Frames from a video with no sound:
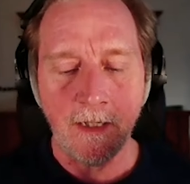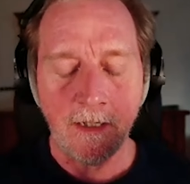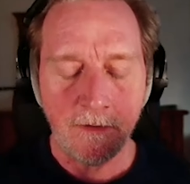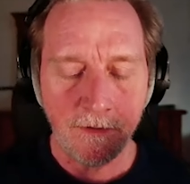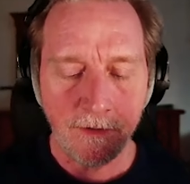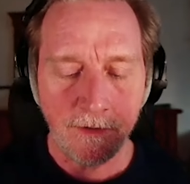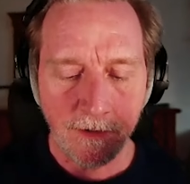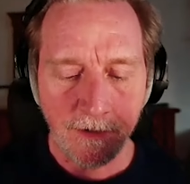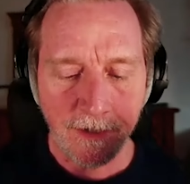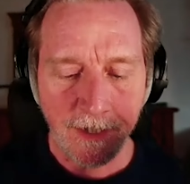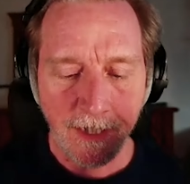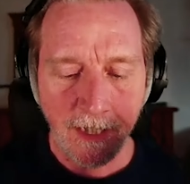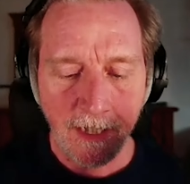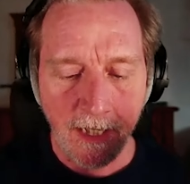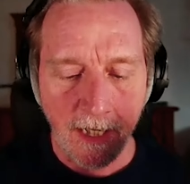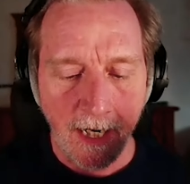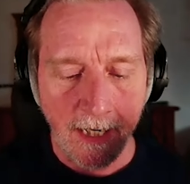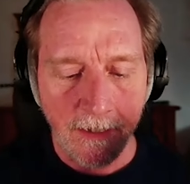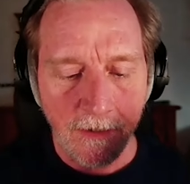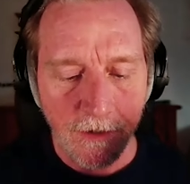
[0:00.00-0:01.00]
I don't understand
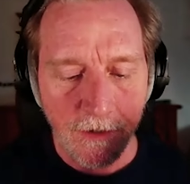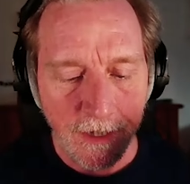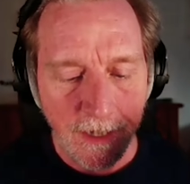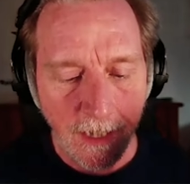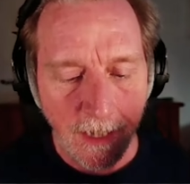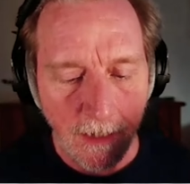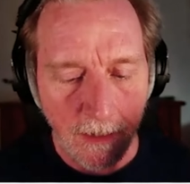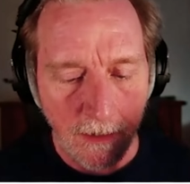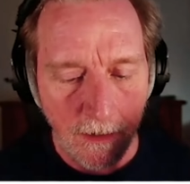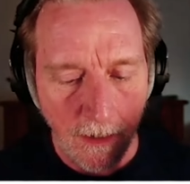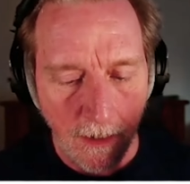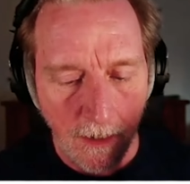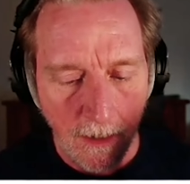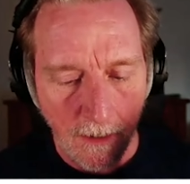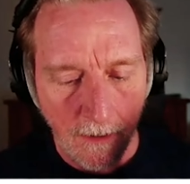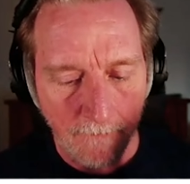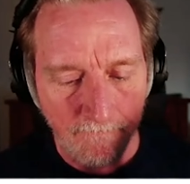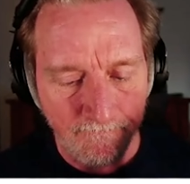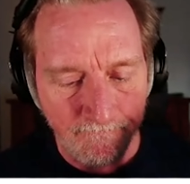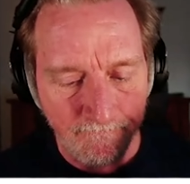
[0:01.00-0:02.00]
that. I understand
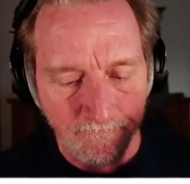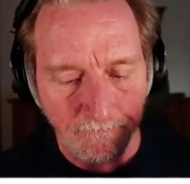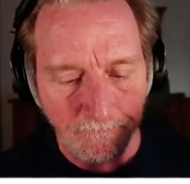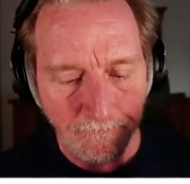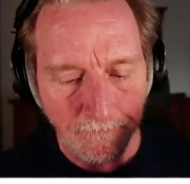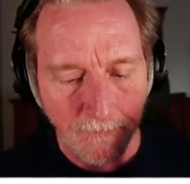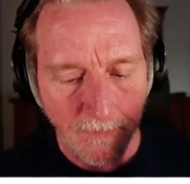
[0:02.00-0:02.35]
um,